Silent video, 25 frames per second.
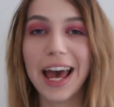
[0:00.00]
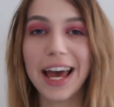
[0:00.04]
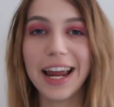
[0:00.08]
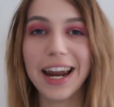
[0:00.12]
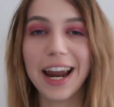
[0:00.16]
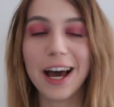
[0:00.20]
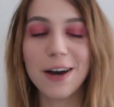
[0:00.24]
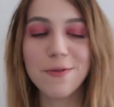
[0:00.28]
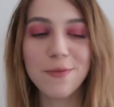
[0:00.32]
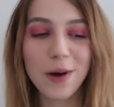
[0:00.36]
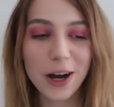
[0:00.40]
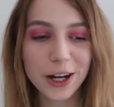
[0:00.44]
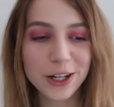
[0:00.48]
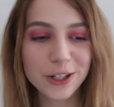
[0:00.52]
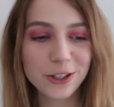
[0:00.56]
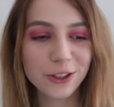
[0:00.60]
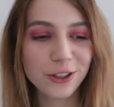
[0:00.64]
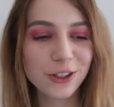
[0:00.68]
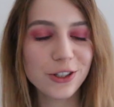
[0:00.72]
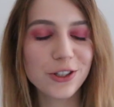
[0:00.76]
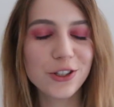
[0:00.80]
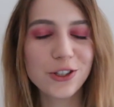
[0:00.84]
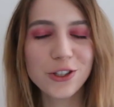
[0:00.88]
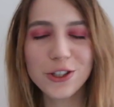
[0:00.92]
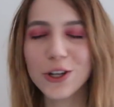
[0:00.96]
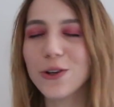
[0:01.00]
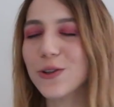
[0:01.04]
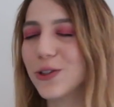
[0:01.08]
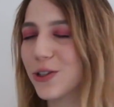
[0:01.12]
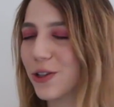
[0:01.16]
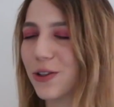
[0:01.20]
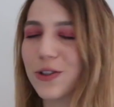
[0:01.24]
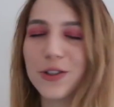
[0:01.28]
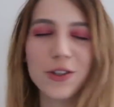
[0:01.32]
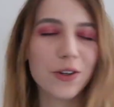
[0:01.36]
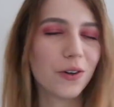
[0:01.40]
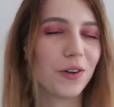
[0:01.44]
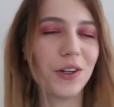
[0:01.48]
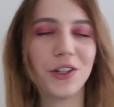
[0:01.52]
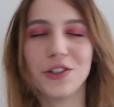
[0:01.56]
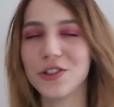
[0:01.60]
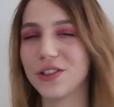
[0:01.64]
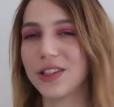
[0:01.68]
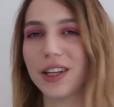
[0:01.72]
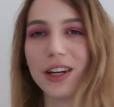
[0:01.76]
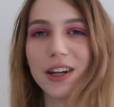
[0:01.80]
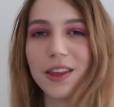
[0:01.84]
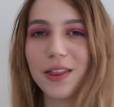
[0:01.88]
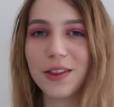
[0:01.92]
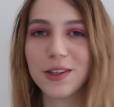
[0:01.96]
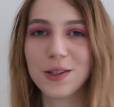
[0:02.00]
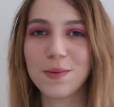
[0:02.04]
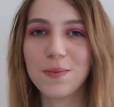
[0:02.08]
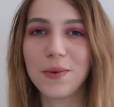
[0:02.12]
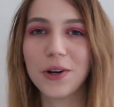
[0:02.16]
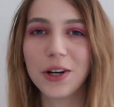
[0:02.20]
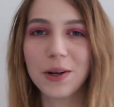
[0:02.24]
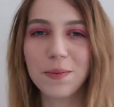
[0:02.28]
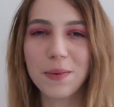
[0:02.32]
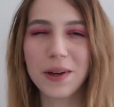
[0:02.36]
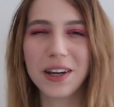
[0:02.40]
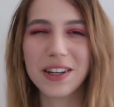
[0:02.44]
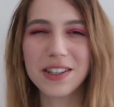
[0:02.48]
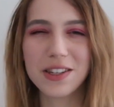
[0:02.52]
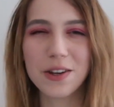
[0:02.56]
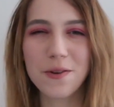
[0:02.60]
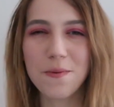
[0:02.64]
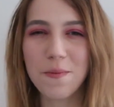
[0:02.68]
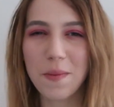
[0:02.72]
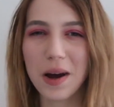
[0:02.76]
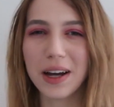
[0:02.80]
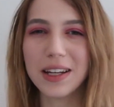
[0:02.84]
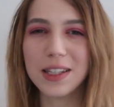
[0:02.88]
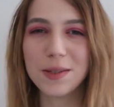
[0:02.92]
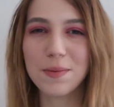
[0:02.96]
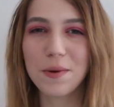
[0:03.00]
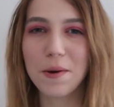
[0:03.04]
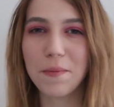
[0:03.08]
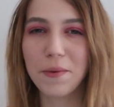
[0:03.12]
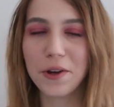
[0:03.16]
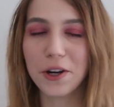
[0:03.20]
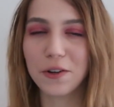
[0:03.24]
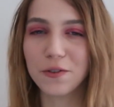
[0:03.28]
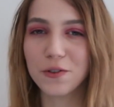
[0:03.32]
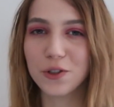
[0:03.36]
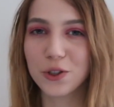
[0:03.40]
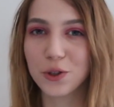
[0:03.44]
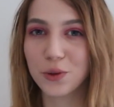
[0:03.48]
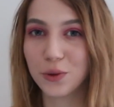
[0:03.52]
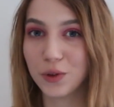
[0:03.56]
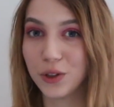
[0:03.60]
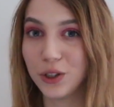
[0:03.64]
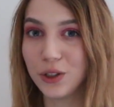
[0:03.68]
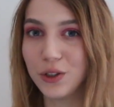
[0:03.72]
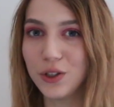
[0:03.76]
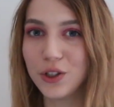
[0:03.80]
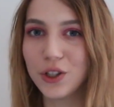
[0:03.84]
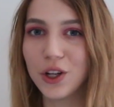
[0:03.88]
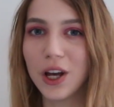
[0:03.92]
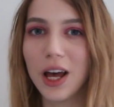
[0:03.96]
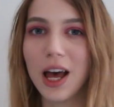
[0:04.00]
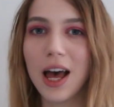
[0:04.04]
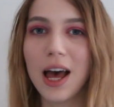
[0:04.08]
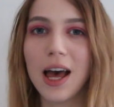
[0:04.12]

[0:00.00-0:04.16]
and I'm actually so interested in this book because it reminds me a bit of Scrooge.